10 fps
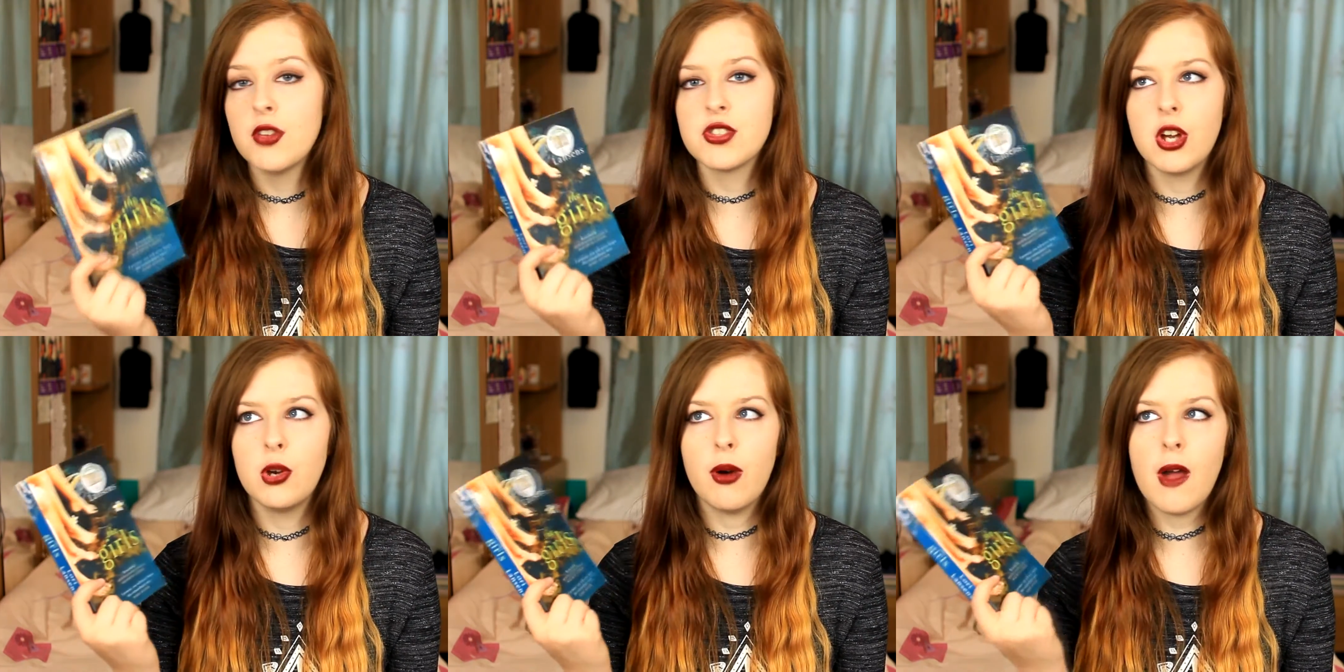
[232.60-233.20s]

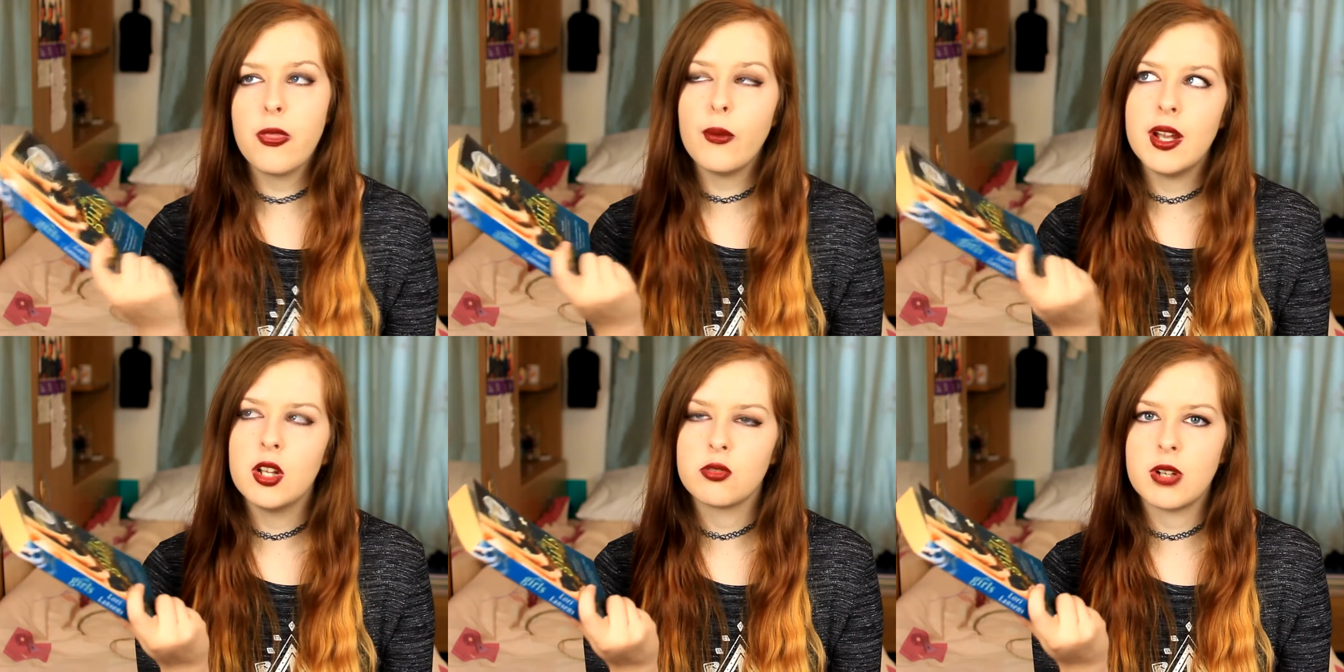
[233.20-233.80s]
so I thought
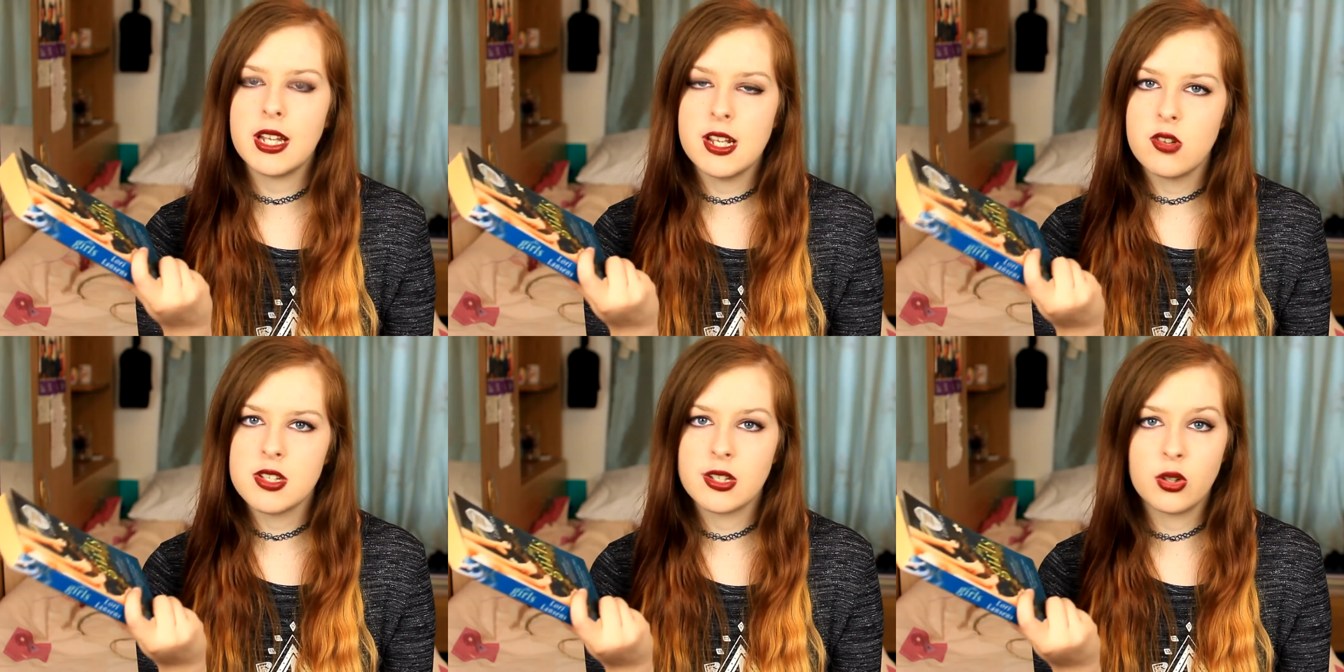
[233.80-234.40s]
it looked really
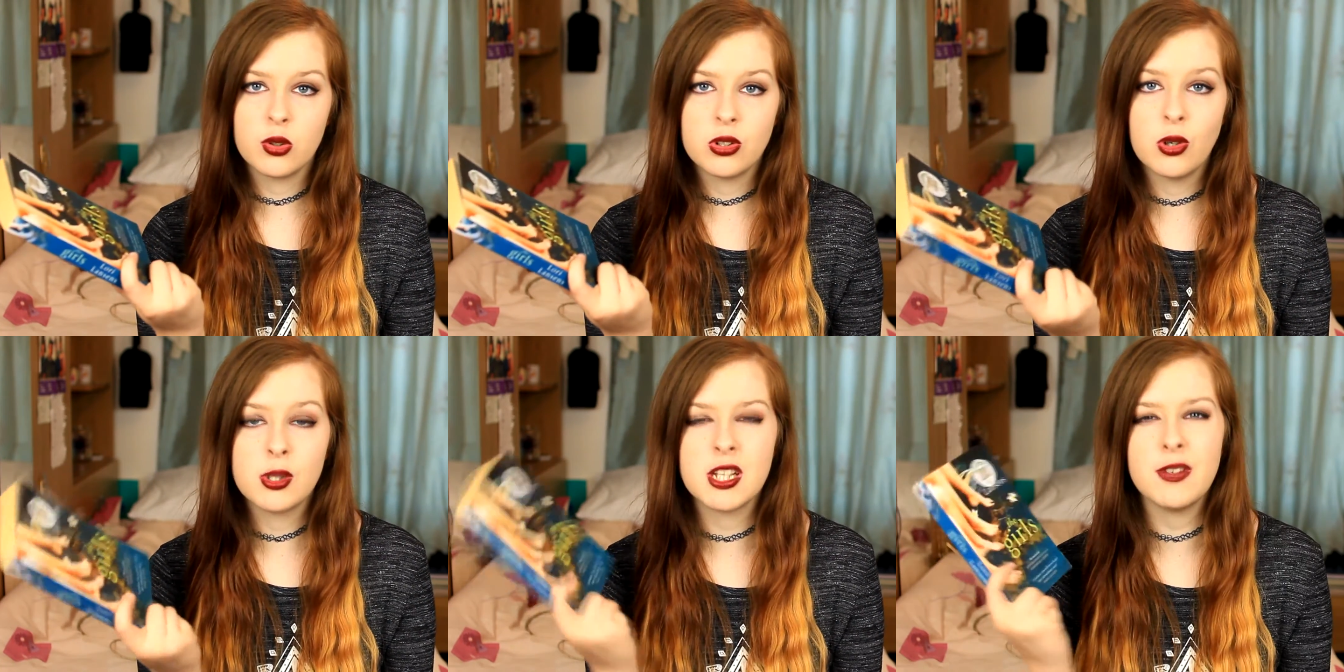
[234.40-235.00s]
interesting and
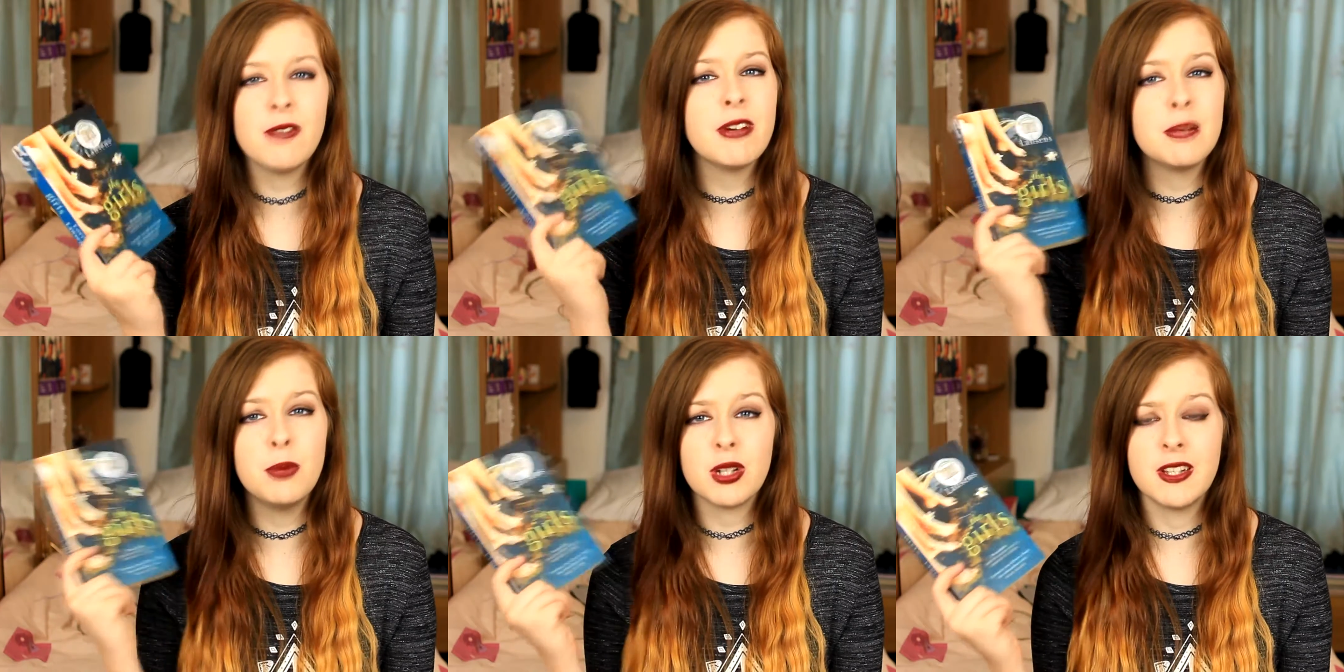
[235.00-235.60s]
cool because I've never read
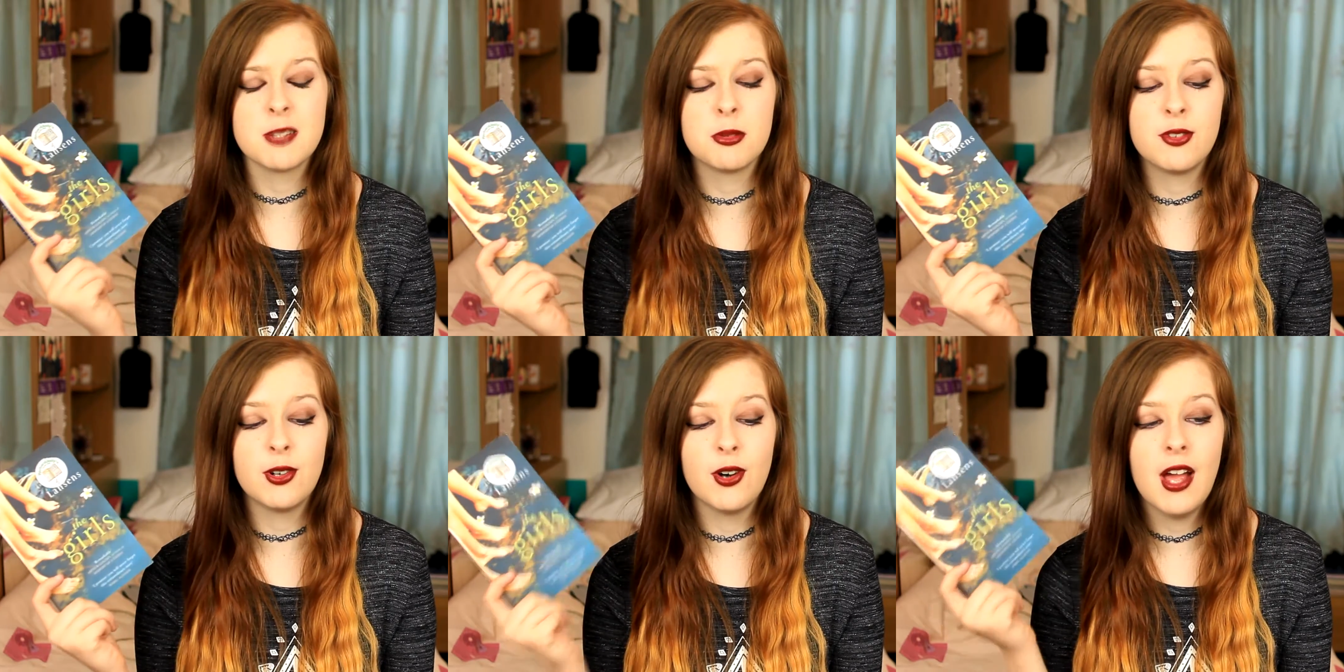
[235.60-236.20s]
a book like this
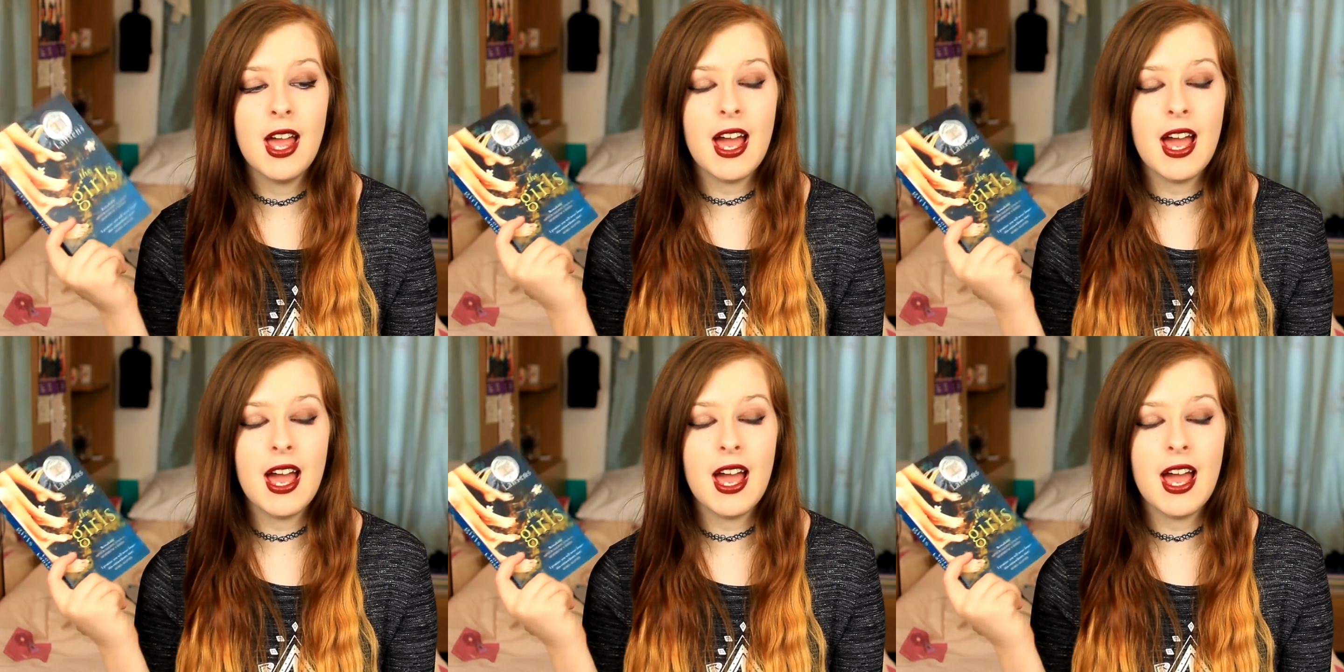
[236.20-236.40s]
before,